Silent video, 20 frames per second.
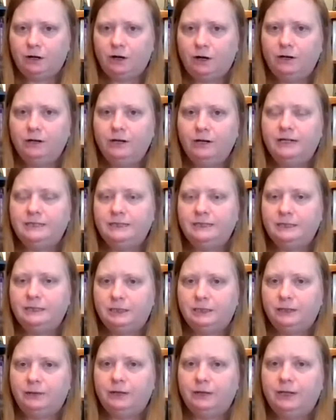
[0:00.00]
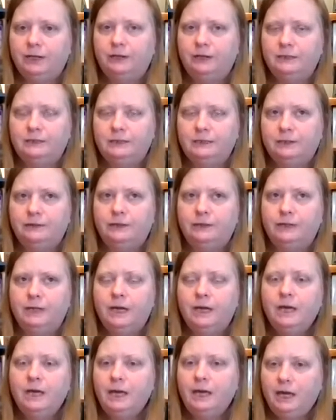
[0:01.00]
aren't necessary,
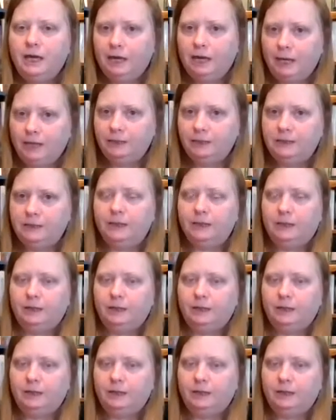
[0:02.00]
and